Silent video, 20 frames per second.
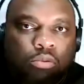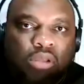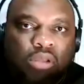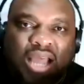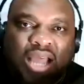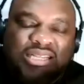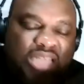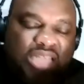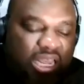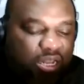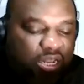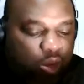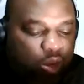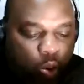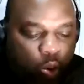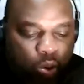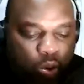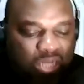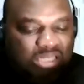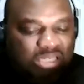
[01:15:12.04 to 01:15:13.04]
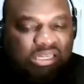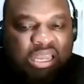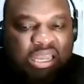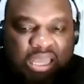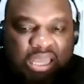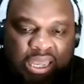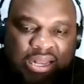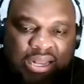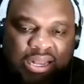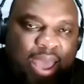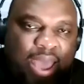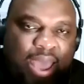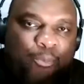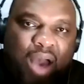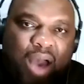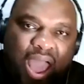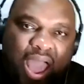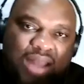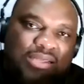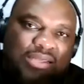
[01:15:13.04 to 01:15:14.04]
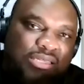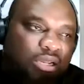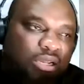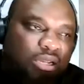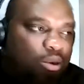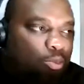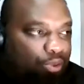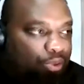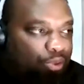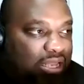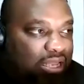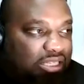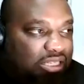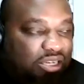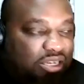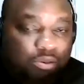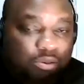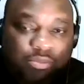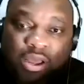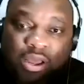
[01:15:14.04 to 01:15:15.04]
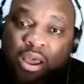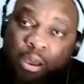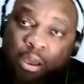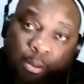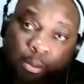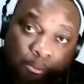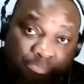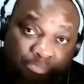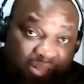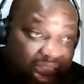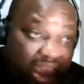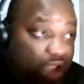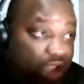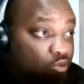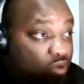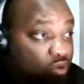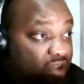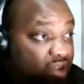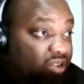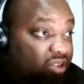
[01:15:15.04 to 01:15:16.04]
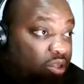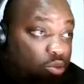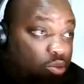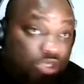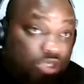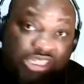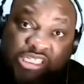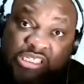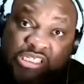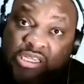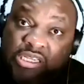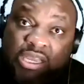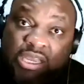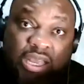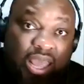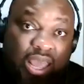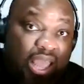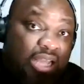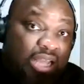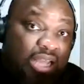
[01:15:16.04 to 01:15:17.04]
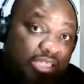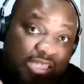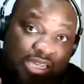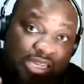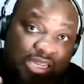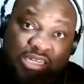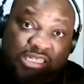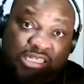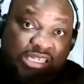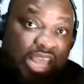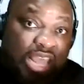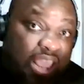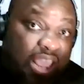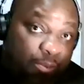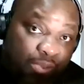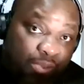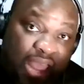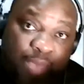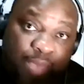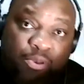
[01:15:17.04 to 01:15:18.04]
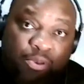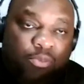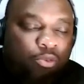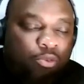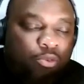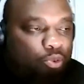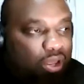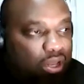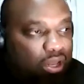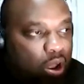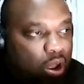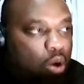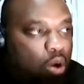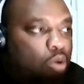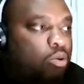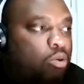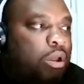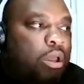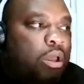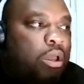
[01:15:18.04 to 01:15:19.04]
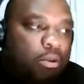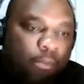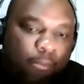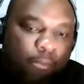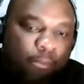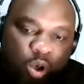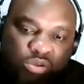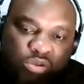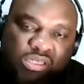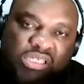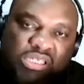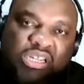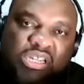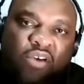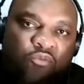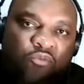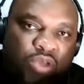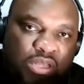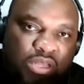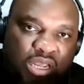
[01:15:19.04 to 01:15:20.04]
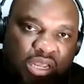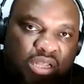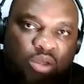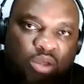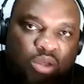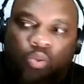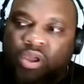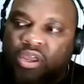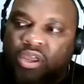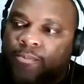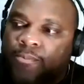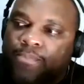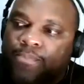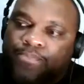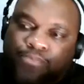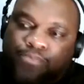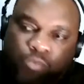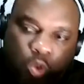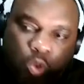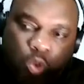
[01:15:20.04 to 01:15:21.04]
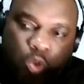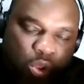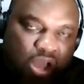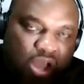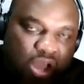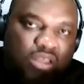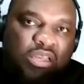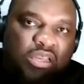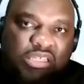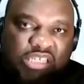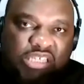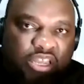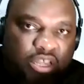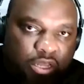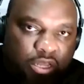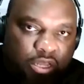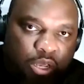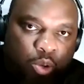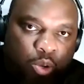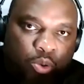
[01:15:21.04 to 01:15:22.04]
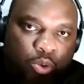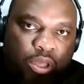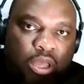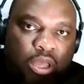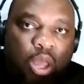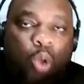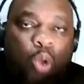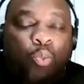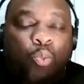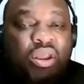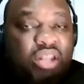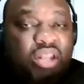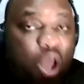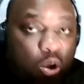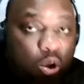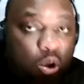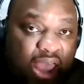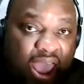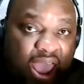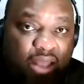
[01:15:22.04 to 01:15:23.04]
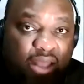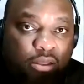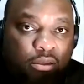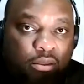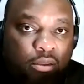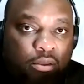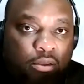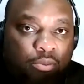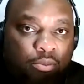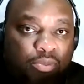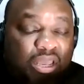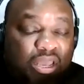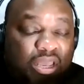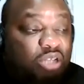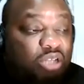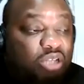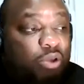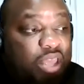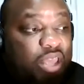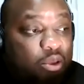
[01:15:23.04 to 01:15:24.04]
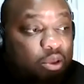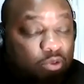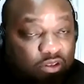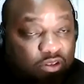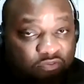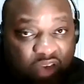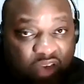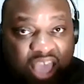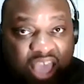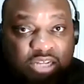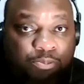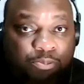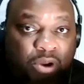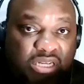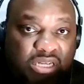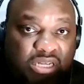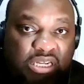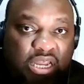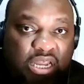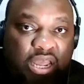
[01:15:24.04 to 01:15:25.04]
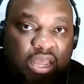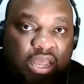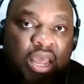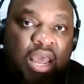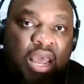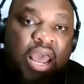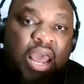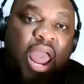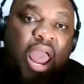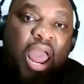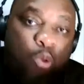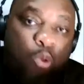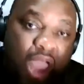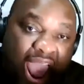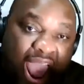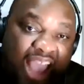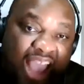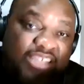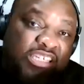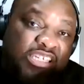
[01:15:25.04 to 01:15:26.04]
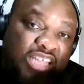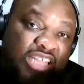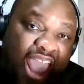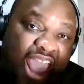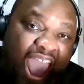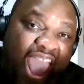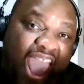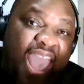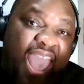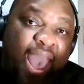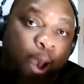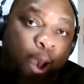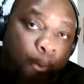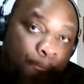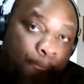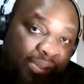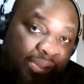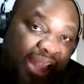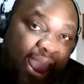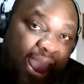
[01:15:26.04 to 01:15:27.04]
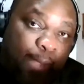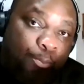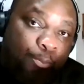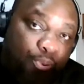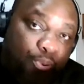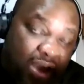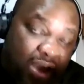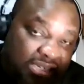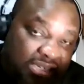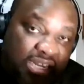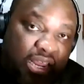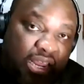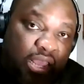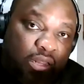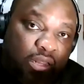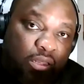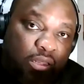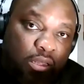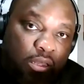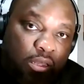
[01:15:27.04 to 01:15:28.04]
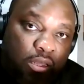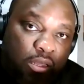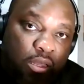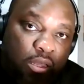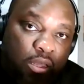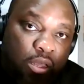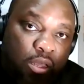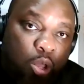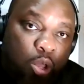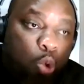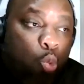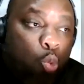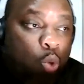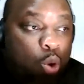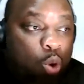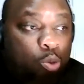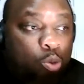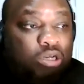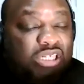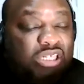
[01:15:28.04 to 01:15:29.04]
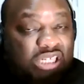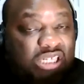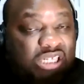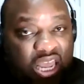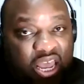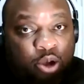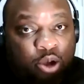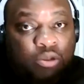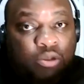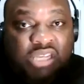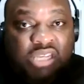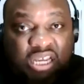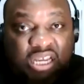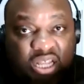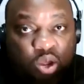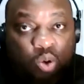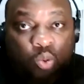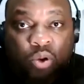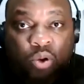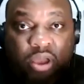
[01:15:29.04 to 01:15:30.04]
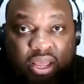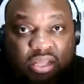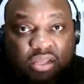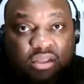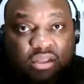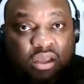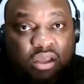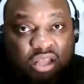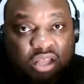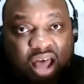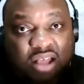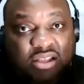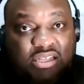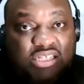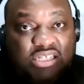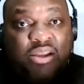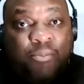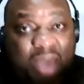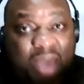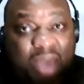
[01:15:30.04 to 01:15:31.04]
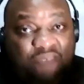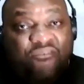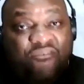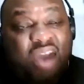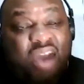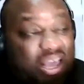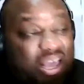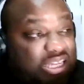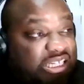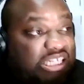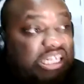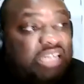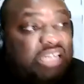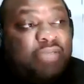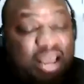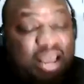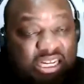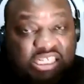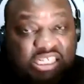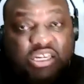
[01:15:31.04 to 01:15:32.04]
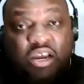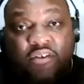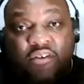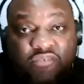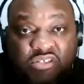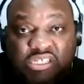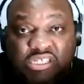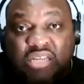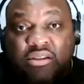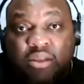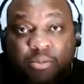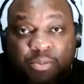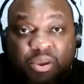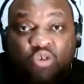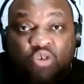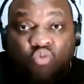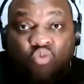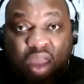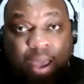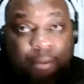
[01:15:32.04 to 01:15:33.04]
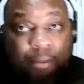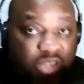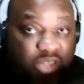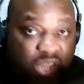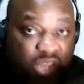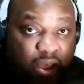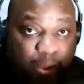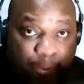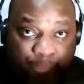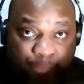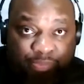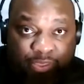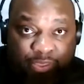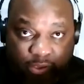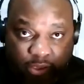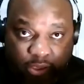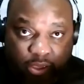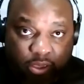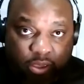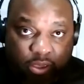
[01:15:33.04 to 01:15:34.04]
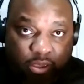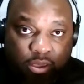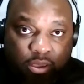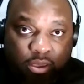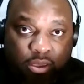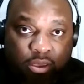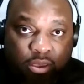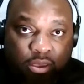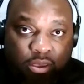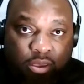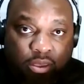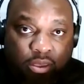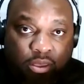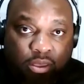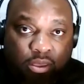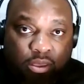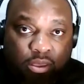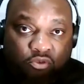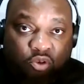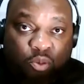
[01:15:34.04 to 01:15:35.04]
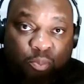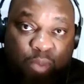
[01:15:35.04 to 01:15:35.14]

not fooled. Like I said, no one's thinking that Biden is going to bring some black revolution and is going to save black people. We know most of the stuff we're dealing with, we're going to have to continue to deal with. We know that because when he was vice president and we actually had a black president, we were still dealing with a lot of the stuff. Matter of fact, it seemed like the stuff seemed to be ramped up.